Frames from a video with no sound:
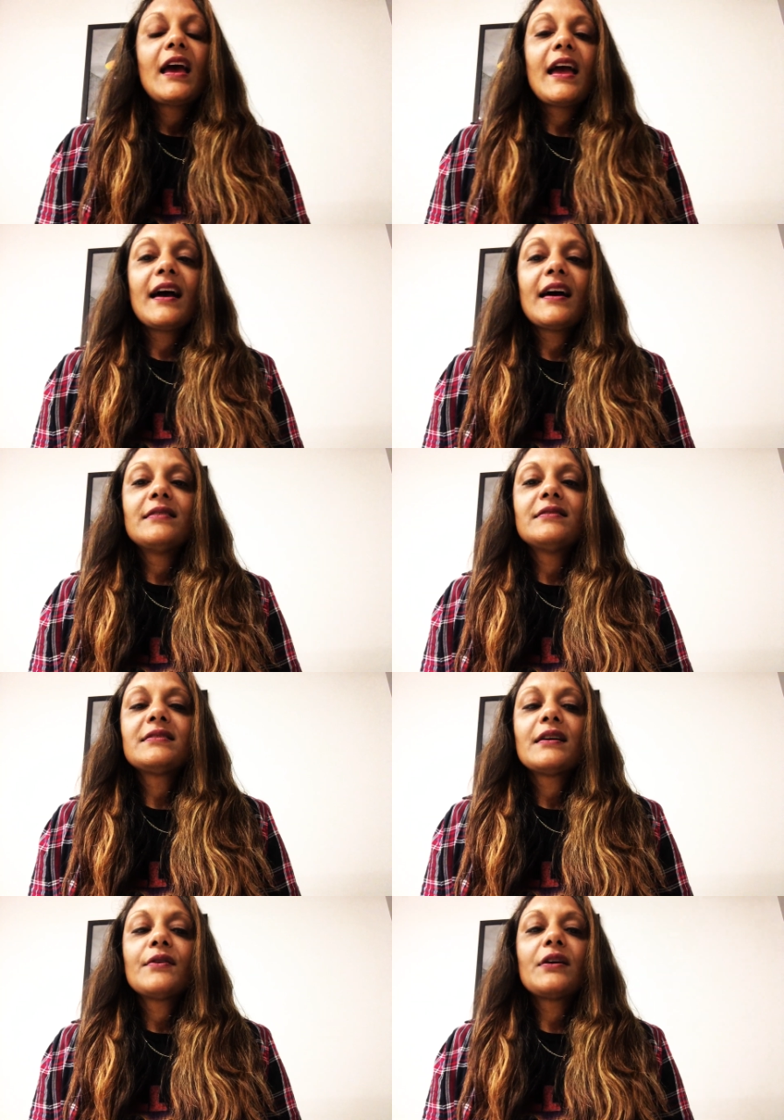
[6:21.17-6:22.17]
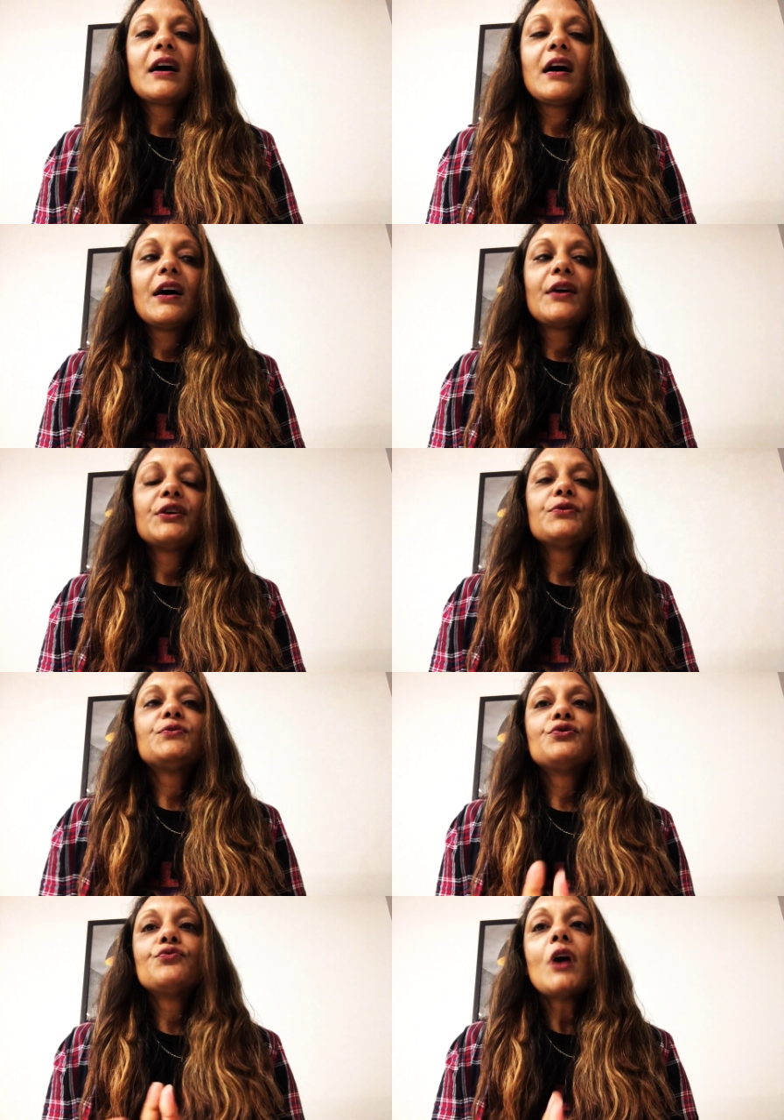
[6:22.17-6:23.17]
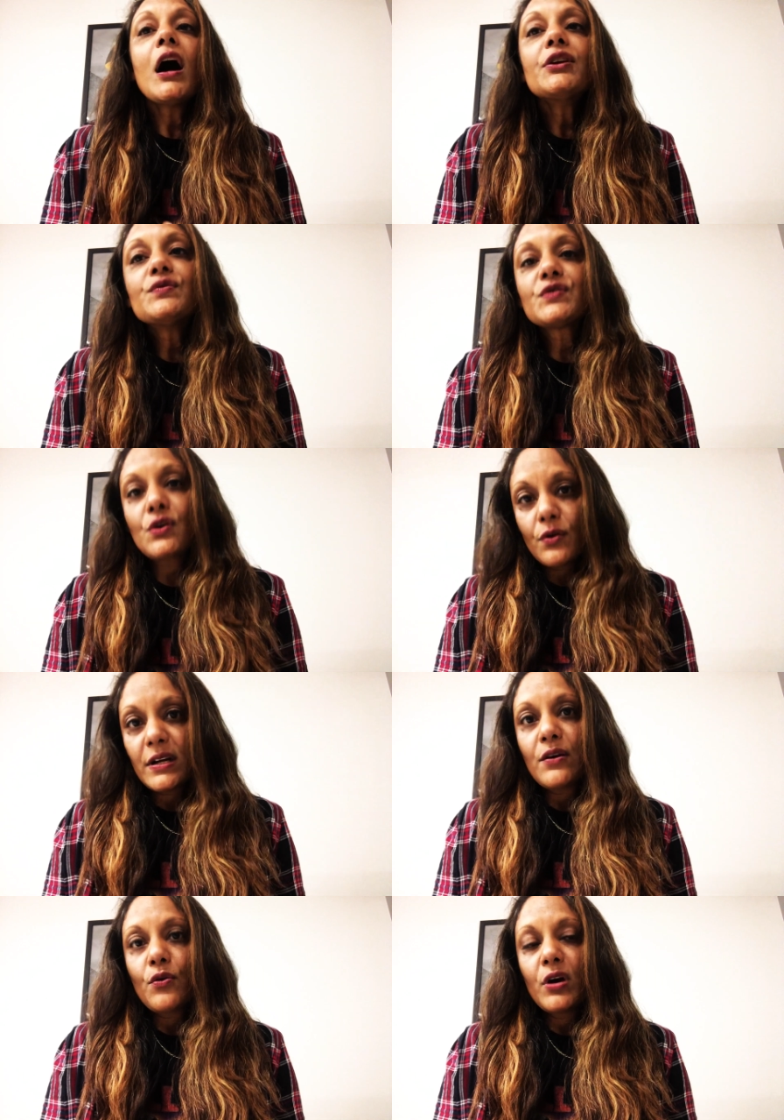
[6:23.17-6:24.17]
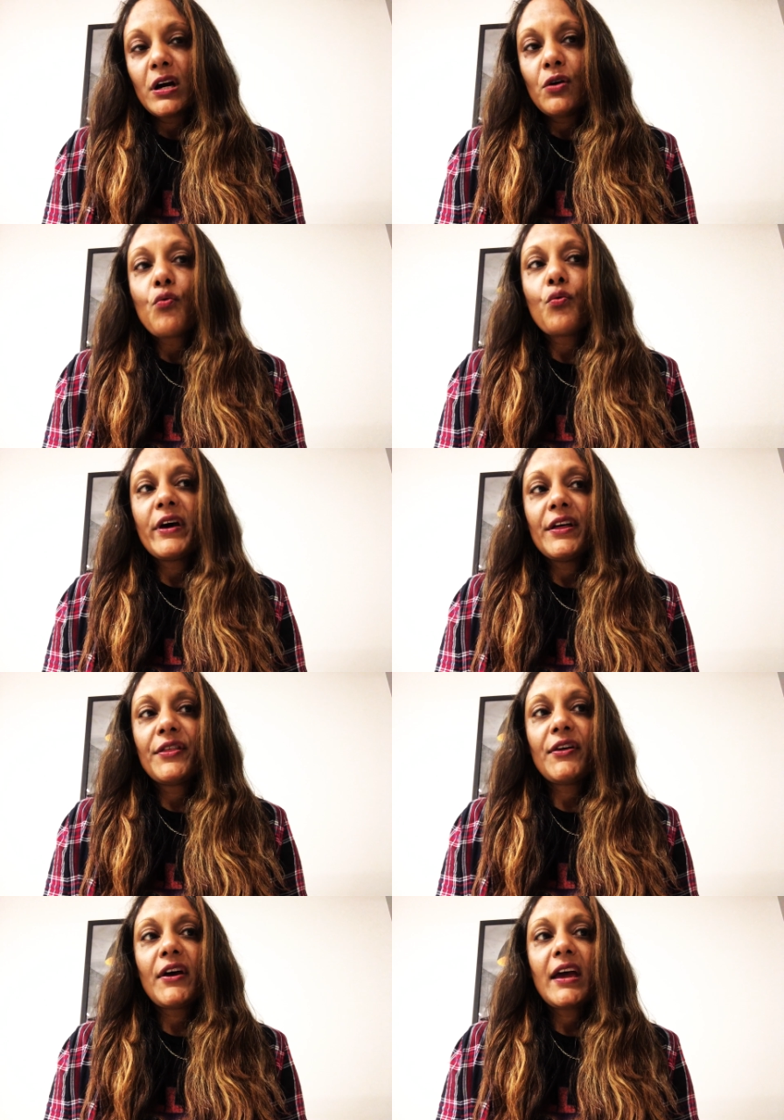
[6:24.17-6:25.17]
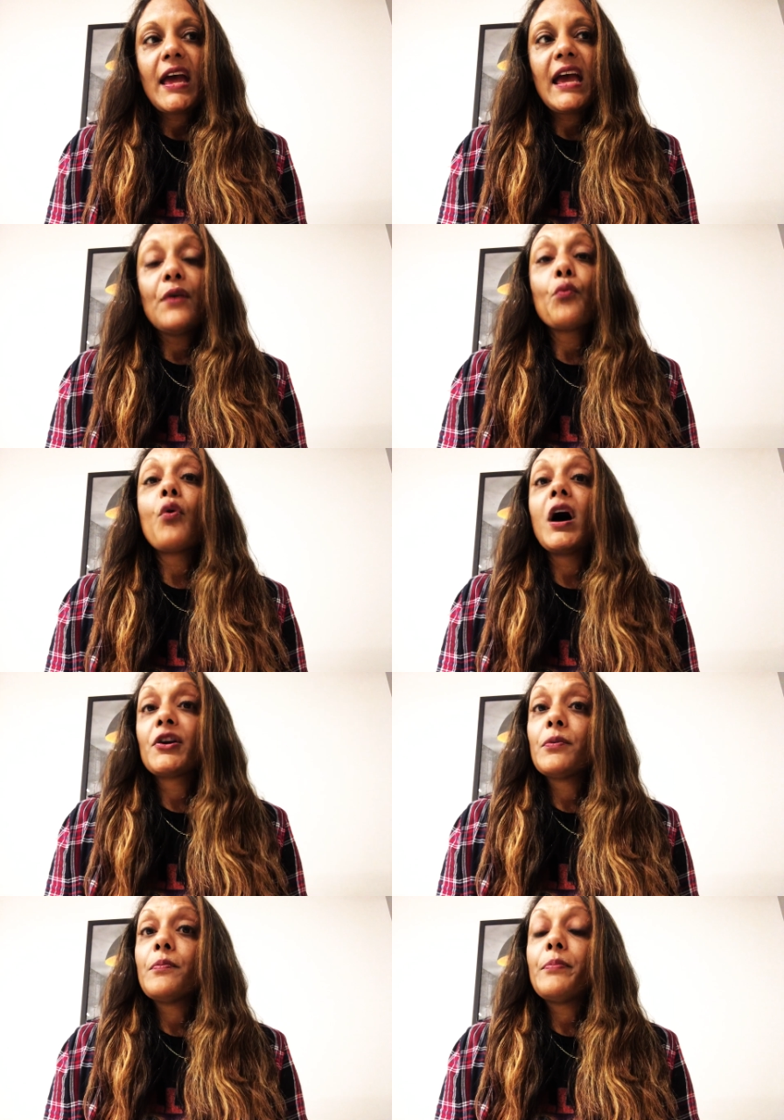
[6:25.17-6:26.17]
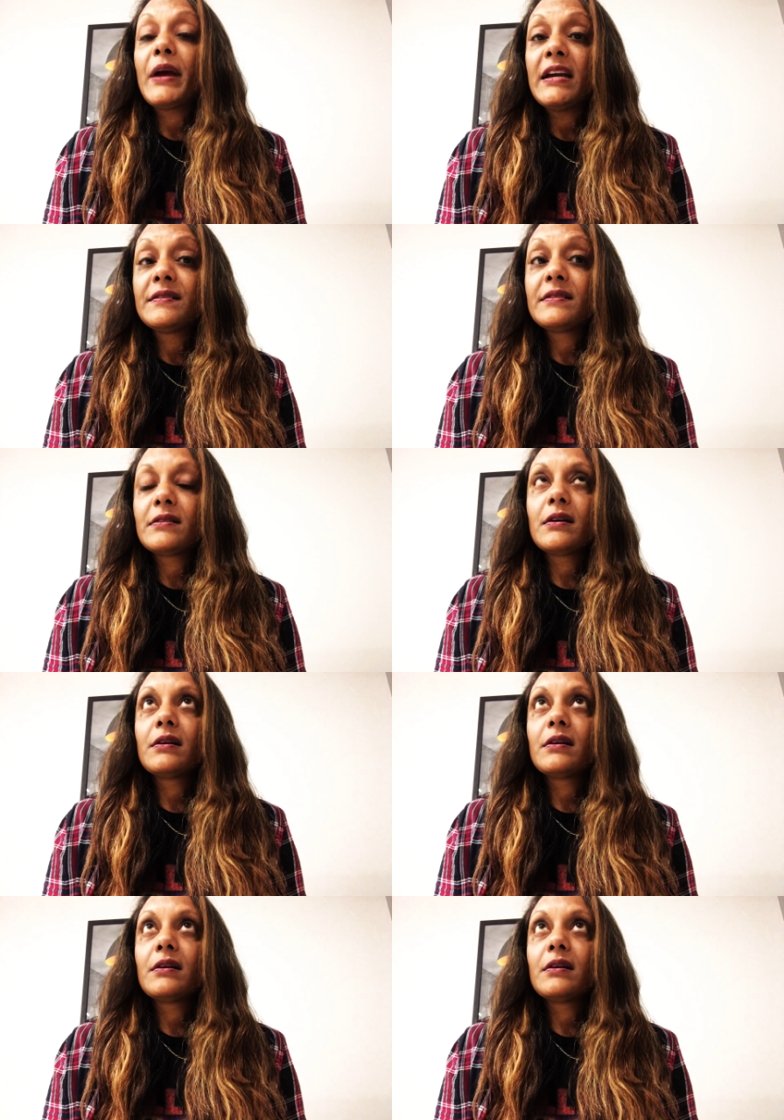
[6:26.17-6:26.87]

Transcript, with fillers: And do not use coconut oil with a water-based